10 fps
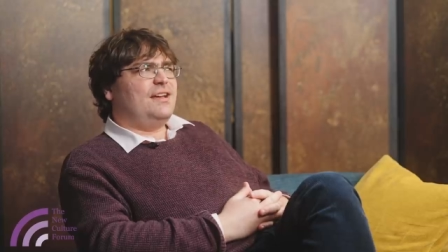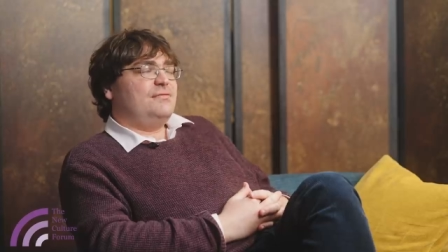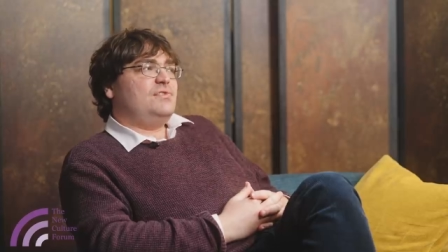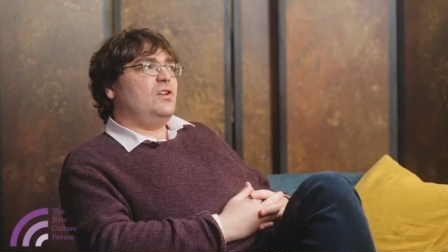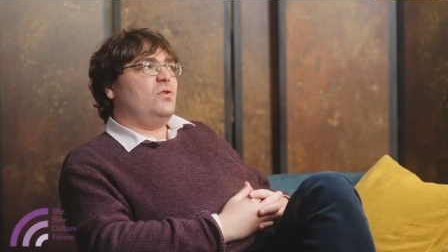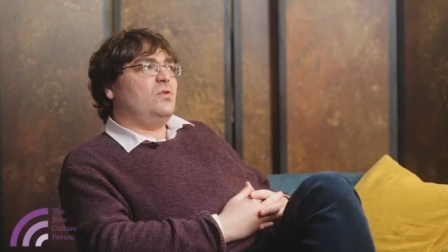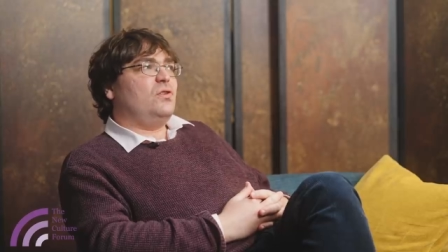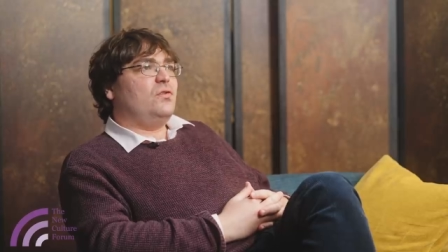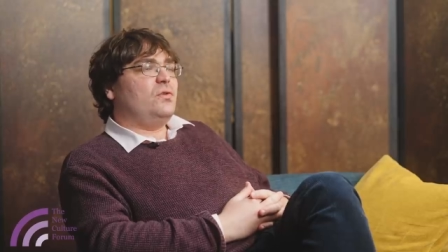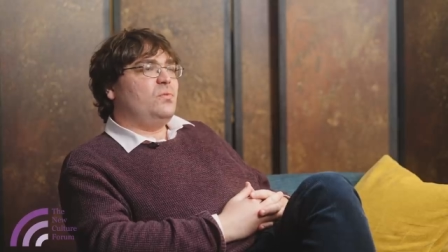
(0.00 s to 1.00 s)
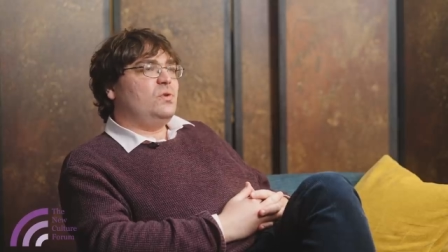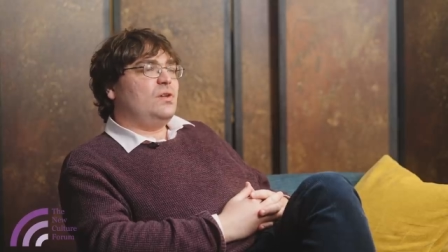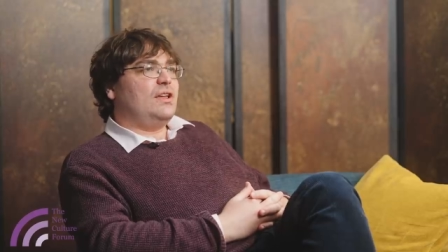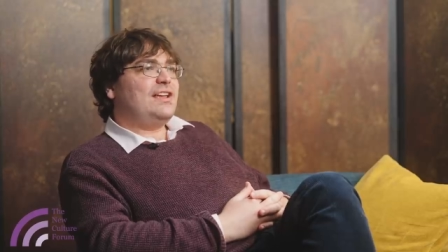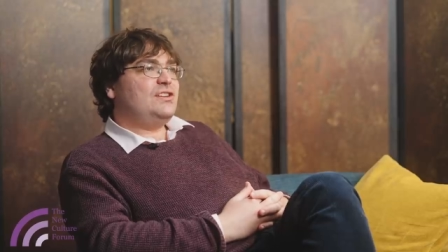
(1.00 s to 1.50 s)
and you know, a lot of them would,
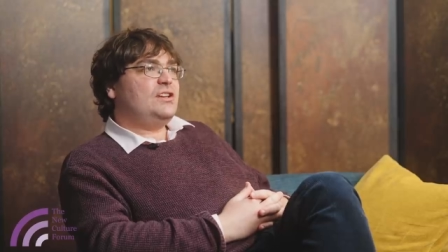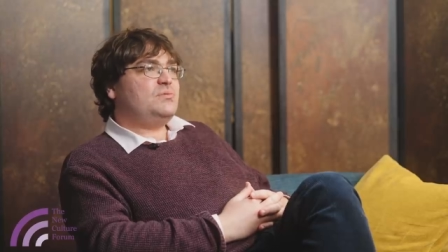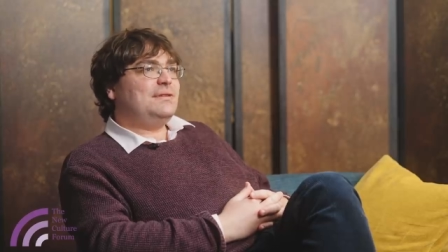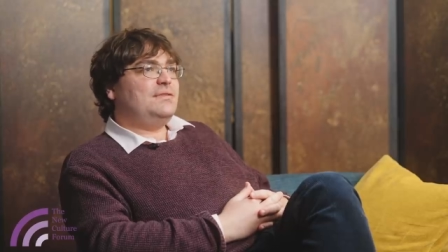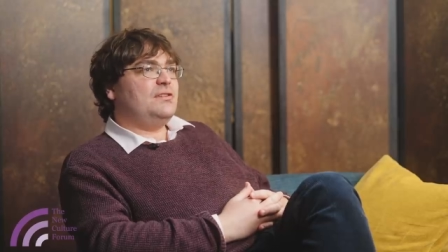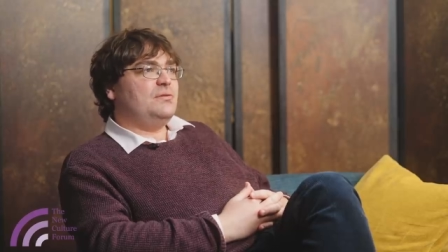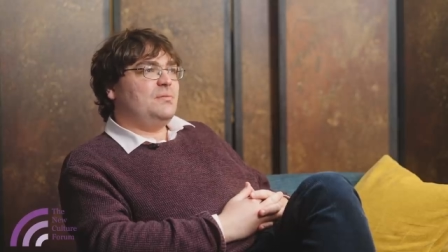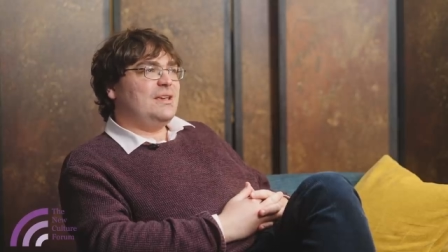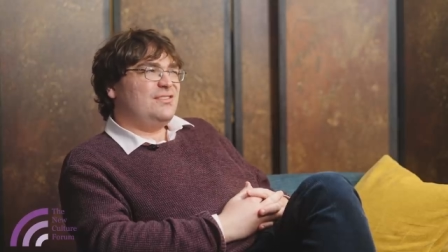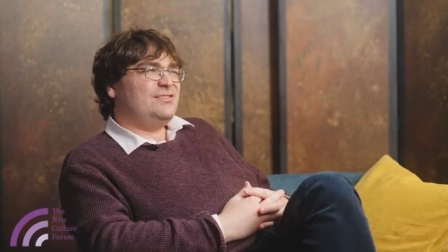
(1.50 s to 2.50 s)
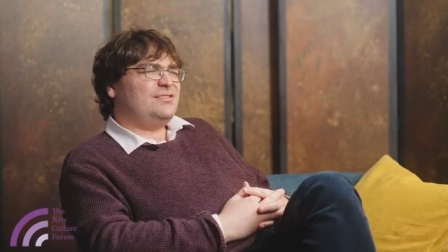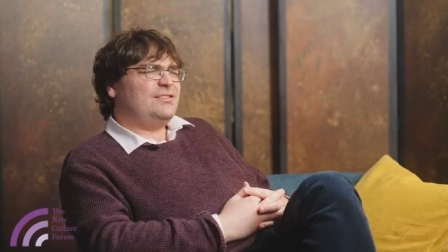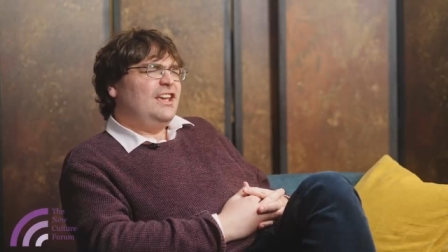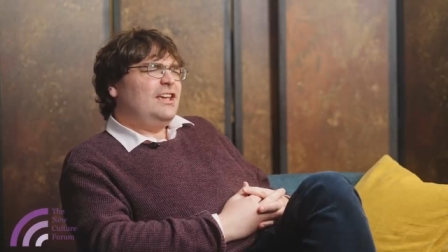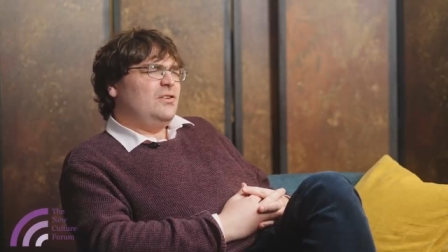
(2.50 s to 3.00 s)
and they changed my view,
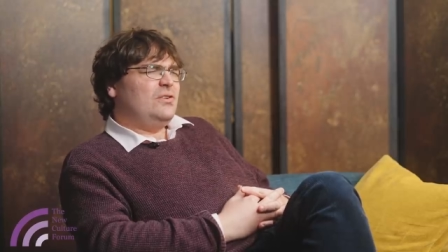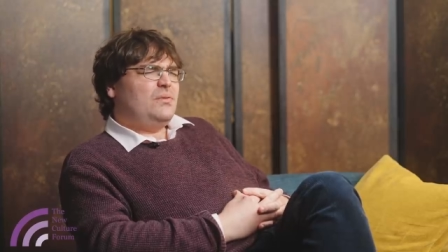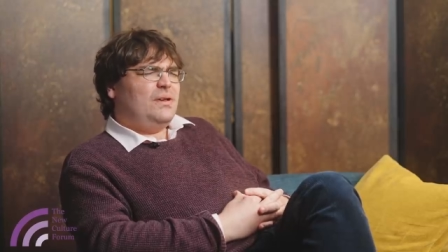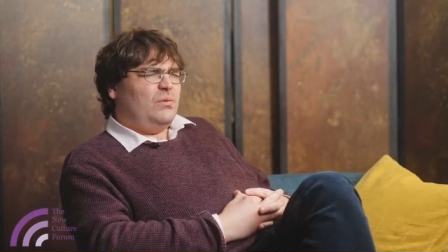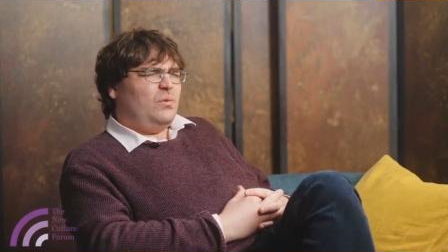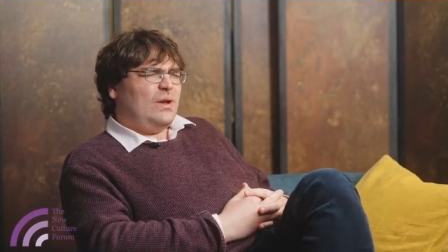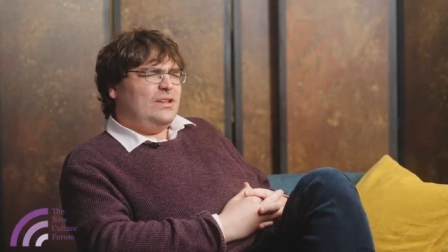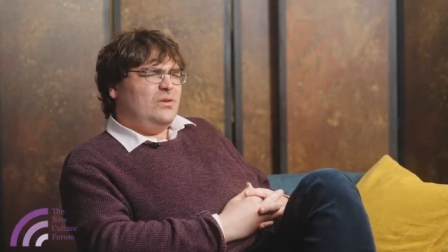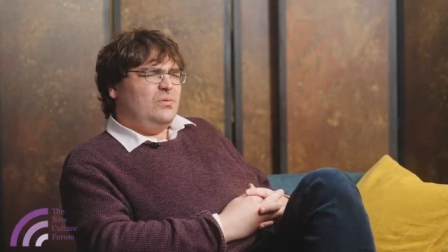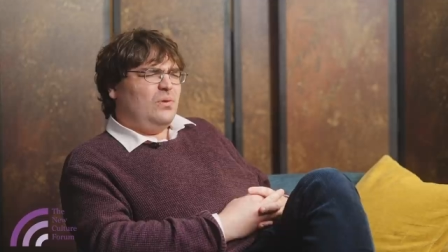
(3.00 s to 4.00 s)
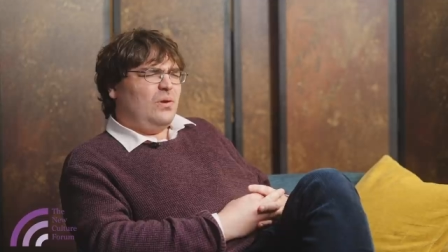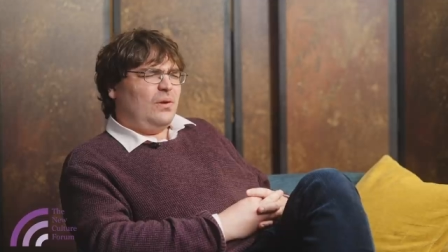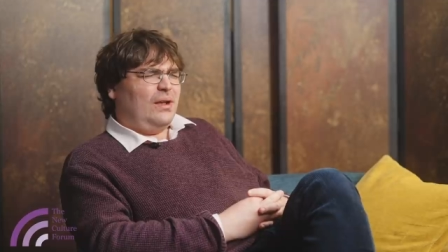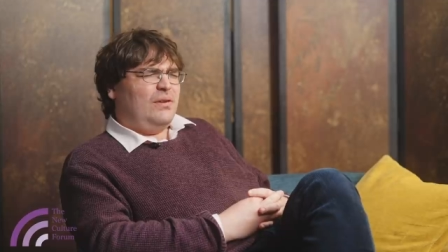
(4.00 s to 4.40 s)
because you could, when you,